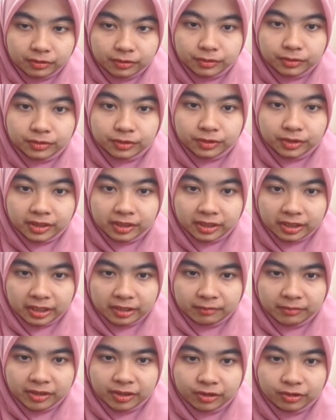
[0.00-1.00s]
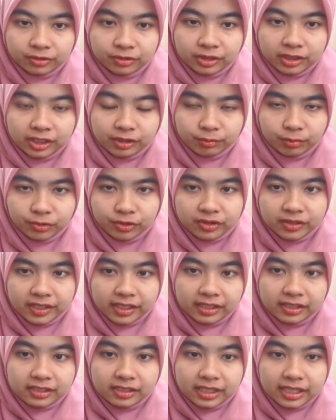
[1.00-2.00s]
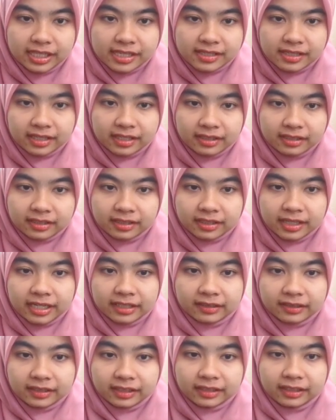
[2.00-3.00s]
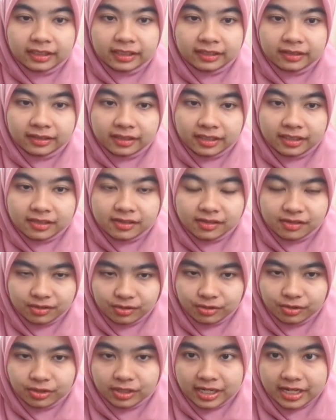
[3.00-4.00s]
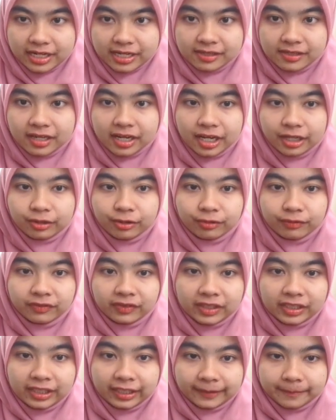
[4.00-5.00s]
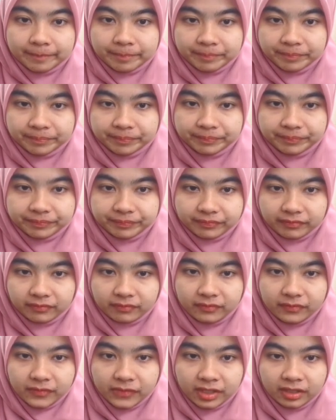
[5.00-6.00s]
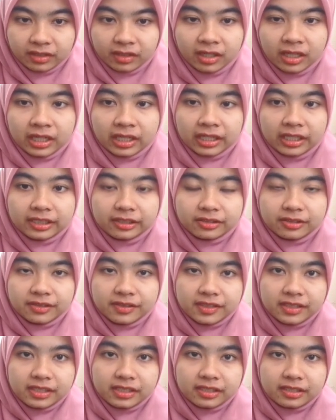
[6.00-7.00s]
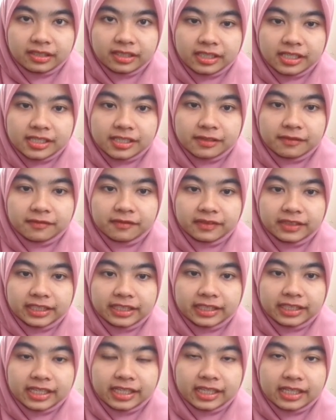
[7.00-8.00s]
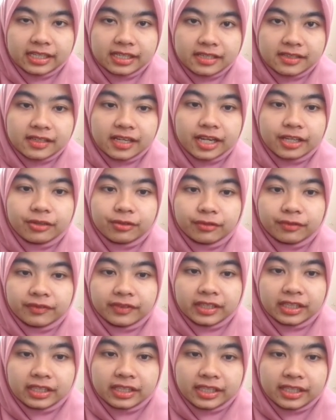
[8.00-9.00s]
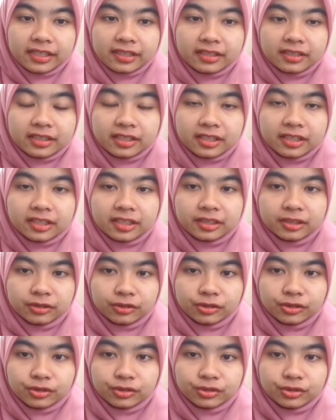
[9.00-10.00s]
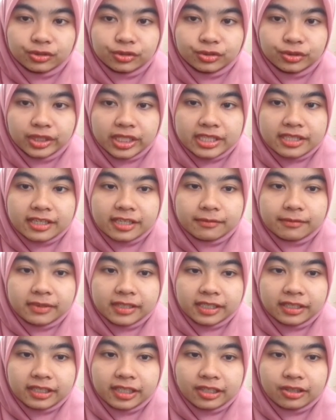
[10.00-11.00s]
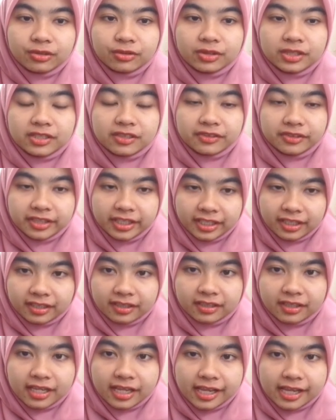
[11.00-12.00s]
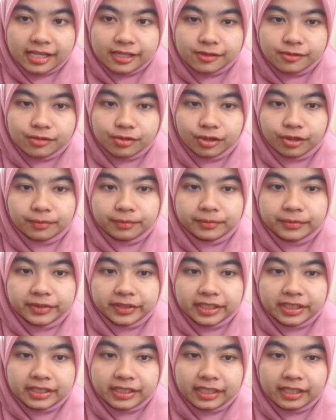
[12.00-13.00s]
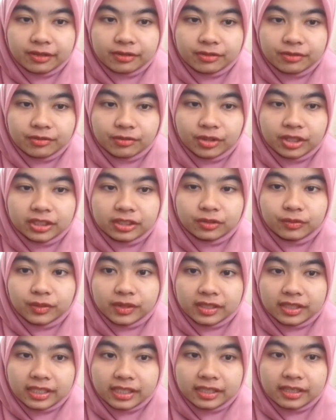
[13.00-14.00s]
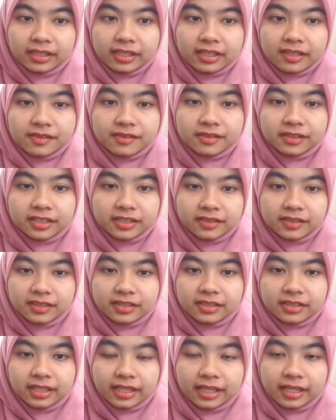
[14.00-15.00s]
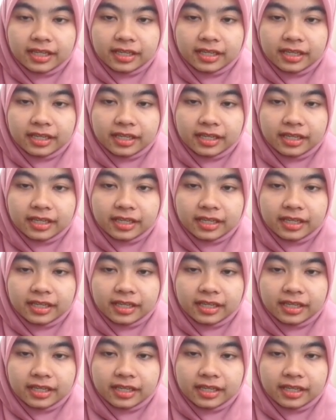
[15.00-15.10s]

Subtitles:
So can be concluded that Bose angle is under 90 degree, known as hydrophilic. Hydrogel classified as hydrophilic due to its ability to attract, absorb, retain water within their structure.